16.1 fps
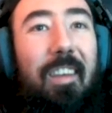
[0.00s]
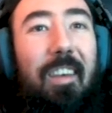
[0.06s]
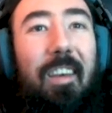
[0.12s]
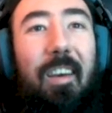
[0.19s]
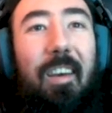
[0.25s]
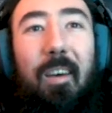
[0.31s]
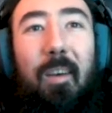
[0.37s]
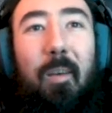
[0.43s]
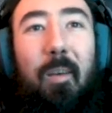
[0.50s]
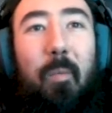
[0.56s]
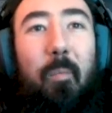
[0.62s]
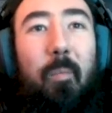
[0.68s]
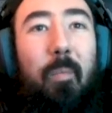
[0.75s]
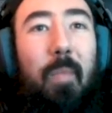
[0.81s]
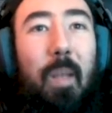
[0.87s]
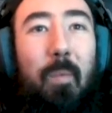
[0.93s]

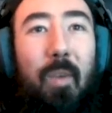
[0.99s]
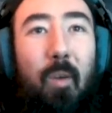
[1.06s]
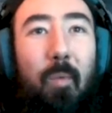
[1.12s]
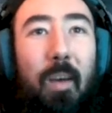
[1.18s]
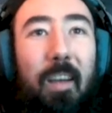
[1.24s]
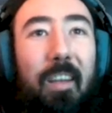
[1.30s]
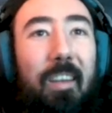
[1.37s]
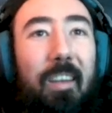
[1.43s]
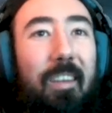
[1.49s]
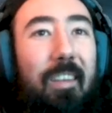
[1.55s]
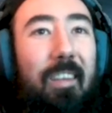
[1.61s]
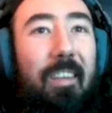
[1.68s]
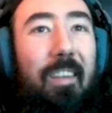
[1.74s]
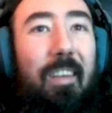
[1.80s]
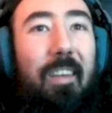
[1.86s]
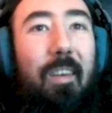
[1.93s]
Let me go back.
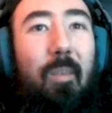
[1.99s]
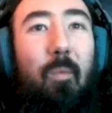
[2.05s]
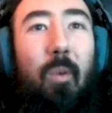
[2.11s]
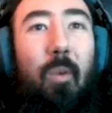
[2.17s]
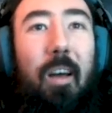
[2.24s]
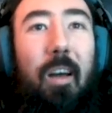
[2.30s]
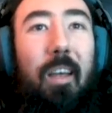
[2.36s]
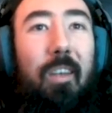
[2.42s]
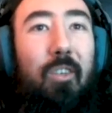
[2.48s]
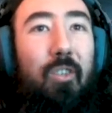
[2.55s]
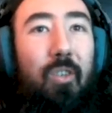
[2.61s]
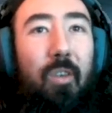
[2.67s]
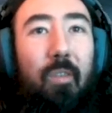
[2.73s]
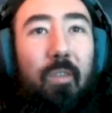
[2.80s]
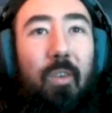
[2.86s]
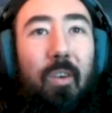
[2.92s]
What I
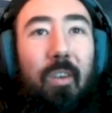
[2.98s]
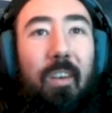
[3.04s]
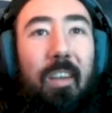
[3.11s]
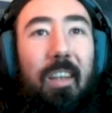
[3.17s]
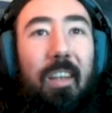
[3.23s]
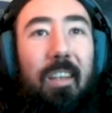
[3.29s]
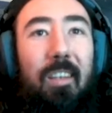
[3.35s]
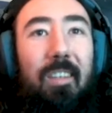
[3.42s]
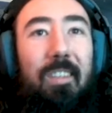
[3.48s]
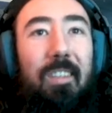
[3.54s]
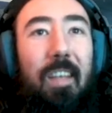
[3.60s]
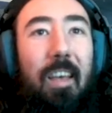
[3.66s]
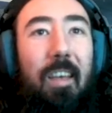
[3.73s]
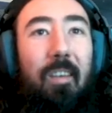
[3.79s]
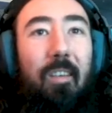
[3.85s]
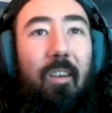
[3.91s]
should have done is
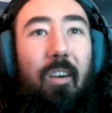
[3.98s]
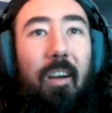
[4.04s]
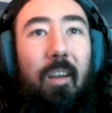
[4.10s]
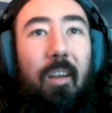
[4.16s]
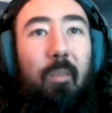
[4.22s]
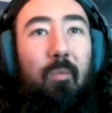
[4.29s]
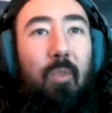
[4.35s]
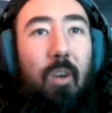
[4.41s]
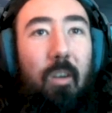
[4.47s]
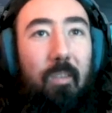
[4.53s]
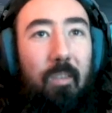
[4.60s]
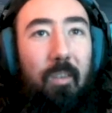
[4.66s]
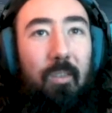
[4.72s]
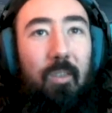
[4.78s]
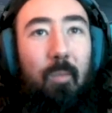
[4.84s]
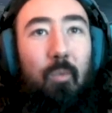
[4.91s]
said, alright, rather
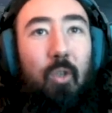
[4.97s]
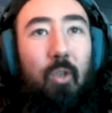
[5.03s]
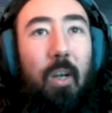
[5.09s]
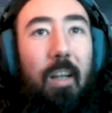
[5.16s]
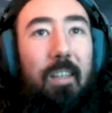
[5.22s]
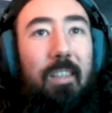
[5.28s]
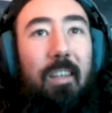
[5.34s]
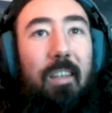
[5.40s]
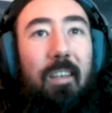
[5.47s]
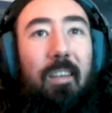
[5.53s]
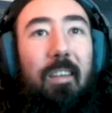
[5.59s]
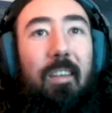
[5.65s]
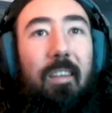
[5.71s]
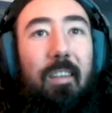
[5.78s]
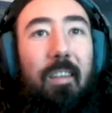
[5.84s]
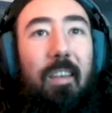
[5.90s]
than
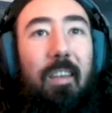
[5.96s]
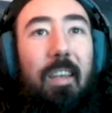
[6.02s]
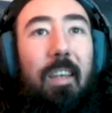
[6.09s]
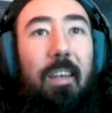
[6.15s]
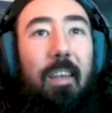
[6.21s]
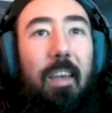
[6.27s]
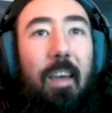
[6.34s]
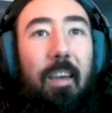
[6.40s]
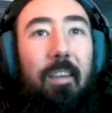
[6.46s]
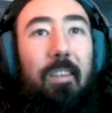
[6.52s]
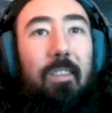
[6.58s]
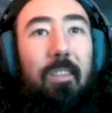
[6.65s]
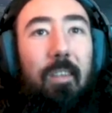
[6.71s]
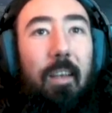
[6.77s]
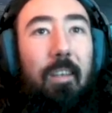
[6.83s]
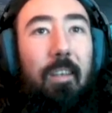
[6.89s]
subtracting the
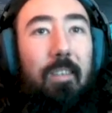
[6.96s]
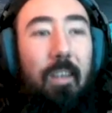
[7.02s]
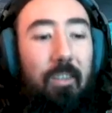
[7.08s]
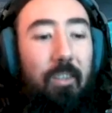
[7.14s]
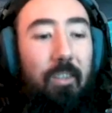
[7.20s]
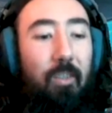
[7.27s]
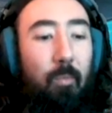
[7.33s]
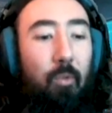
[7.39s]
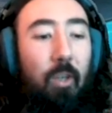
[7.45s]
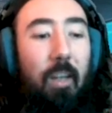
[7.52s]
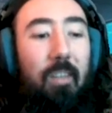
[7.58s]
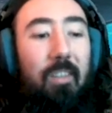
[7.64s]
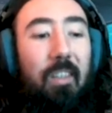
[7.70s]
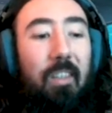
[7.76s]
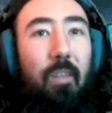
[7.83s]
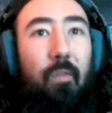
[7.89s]
EDX, let's actually subtract
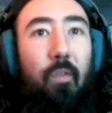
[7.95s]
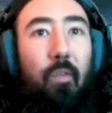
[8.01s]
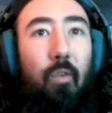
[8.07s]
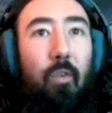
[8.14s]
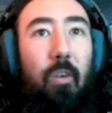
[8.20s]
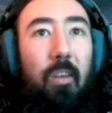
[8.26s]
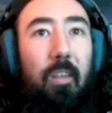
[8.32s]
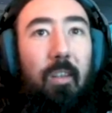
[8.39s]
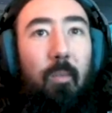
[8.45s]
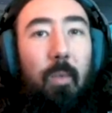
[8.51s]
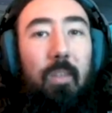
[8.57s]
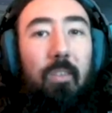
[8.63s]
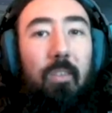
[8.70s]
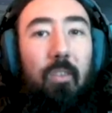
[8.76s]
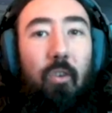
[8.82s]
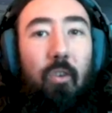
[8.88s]
64, which
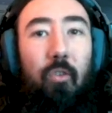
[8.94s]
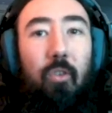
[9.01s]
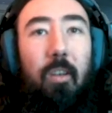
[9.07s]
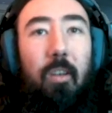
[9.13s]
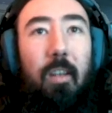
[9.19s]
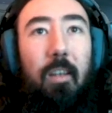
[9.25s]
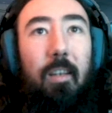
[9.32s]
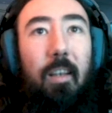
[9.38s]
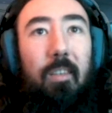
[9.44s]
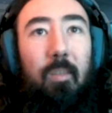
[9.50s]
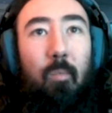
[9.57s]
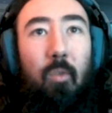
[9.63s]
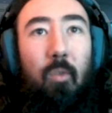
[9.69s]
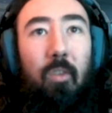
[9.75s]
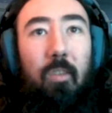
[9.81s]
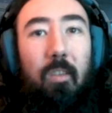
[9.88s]
is 100 in decimal,